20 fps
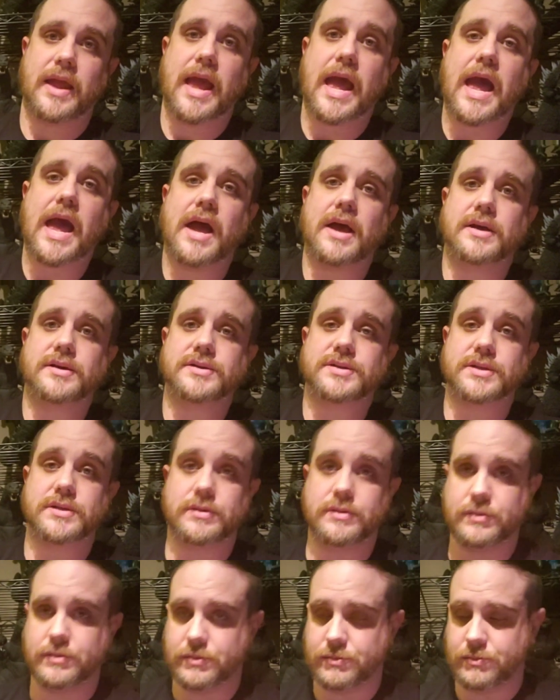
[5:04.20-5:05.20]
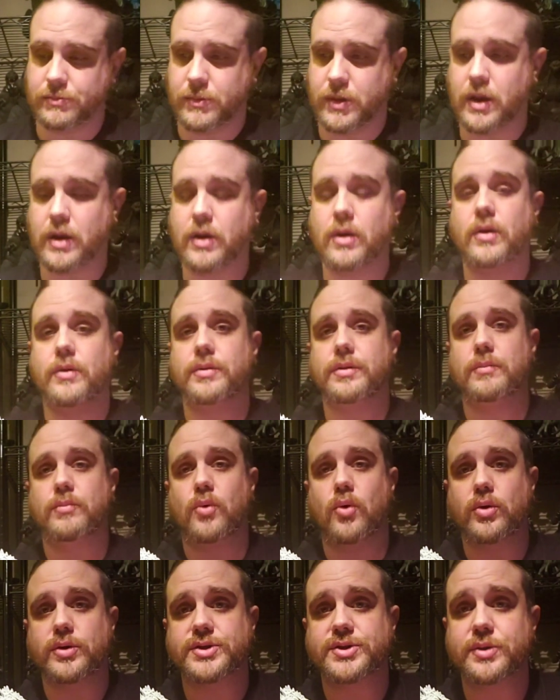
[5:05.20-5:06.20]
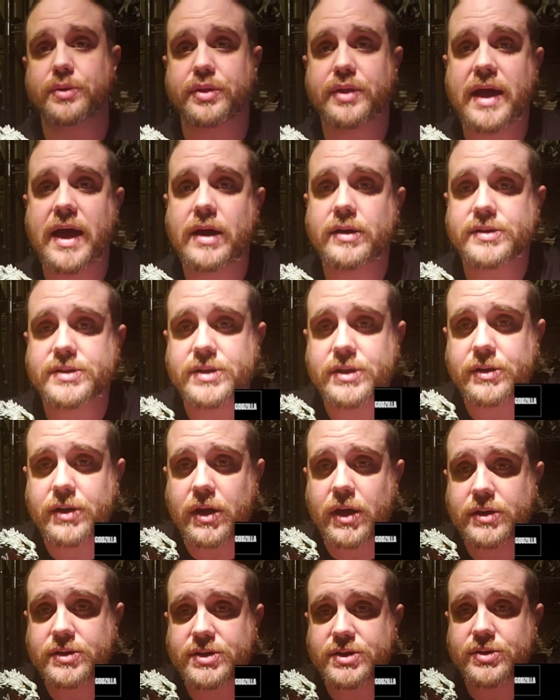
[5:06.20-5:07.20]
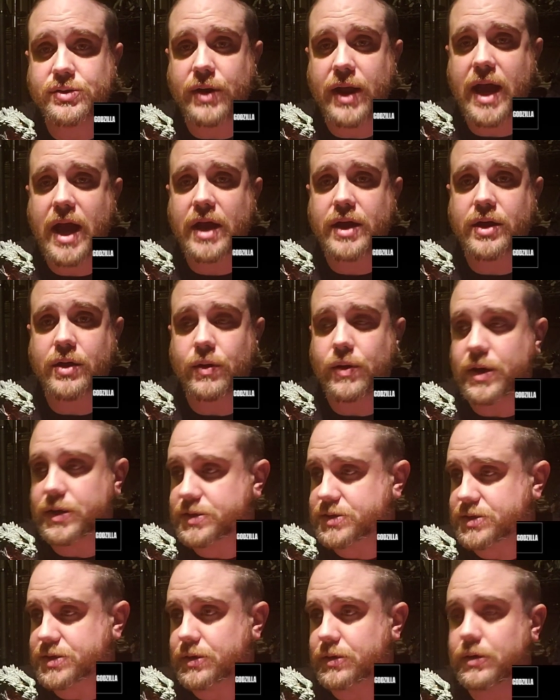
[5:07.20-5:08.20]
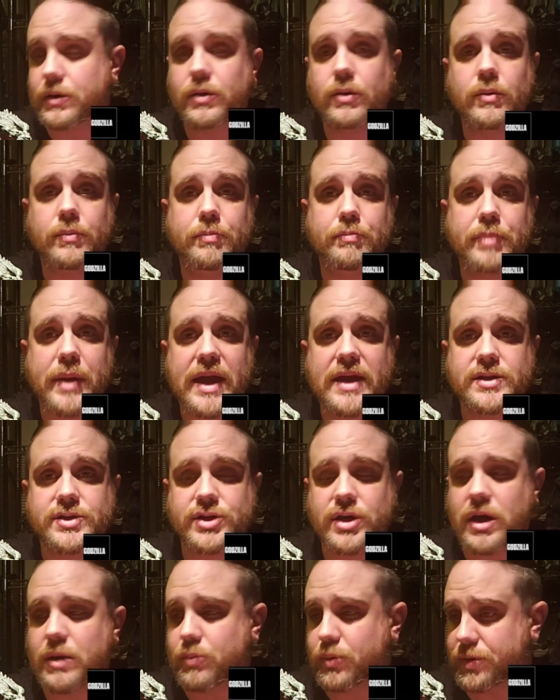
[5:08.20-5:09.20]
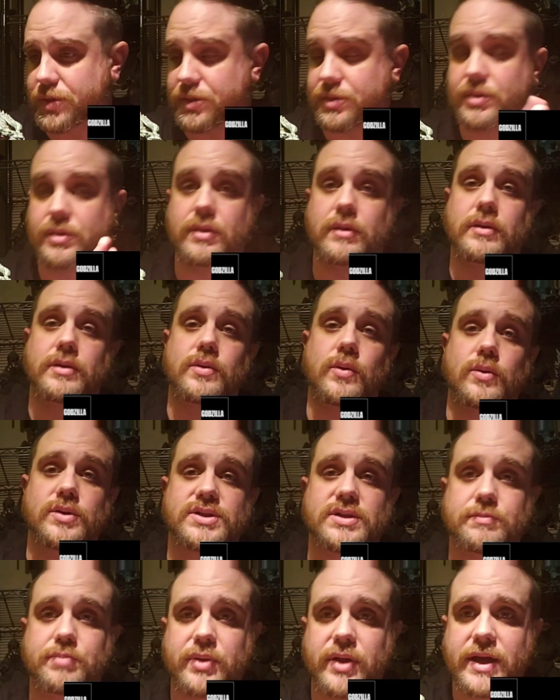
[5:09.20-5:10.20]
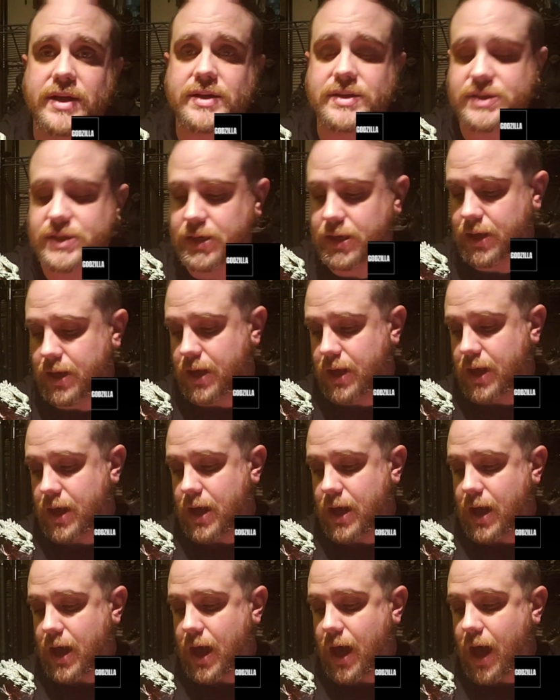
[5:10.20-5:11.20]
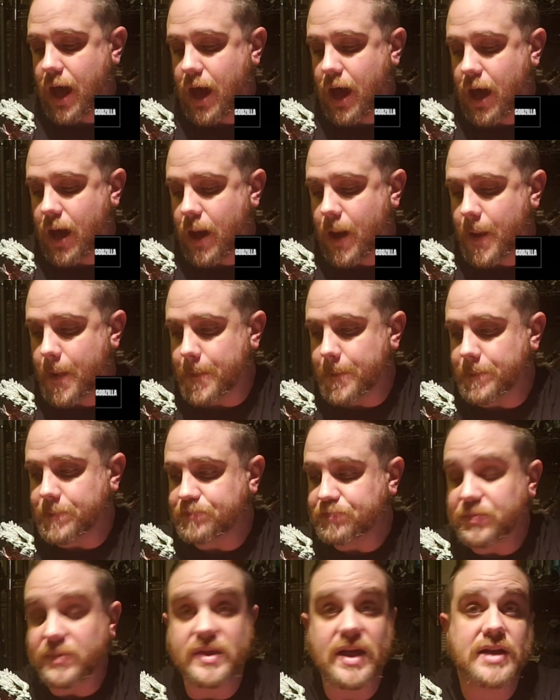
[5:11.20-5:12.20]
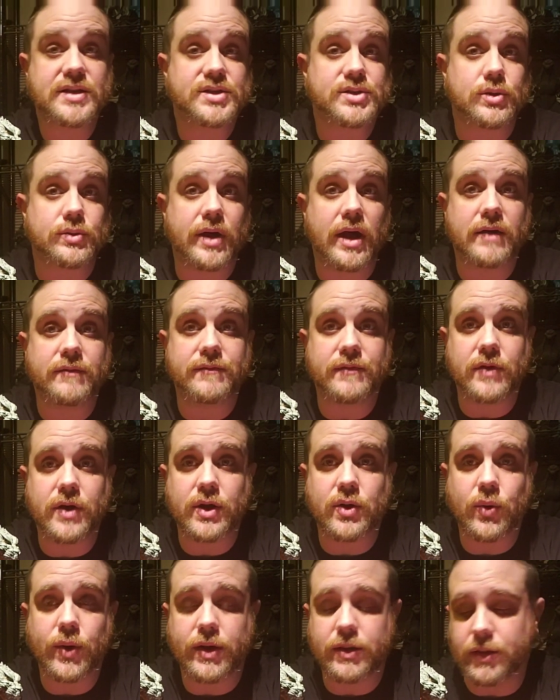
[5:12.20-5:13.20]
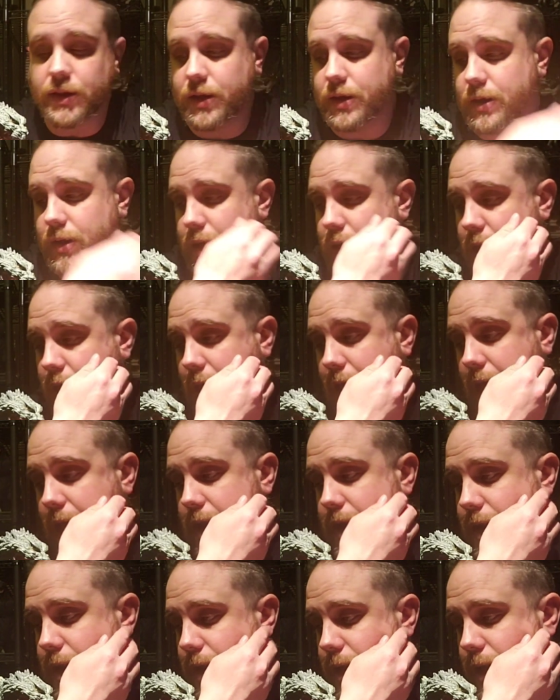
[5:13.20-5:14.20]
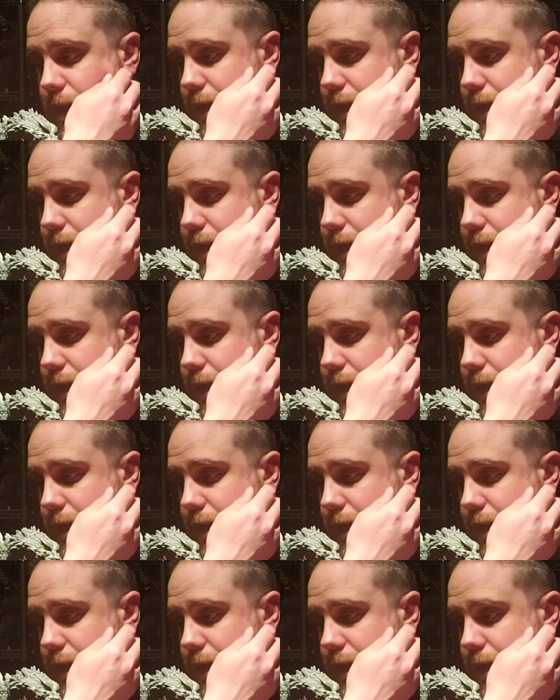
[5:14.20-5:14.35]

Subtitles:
has, the more 2000 suit accurate, paint job with the dorsal plates. That sold out very quickly. And,